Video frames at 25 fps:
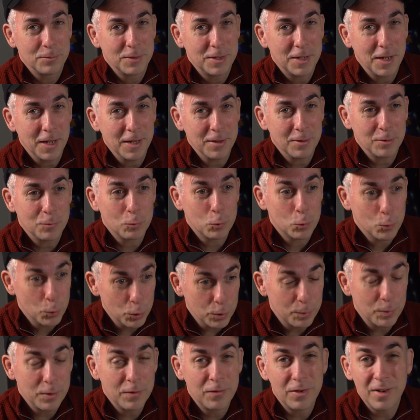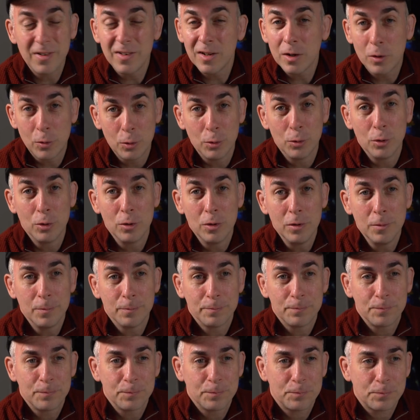that would be very cool,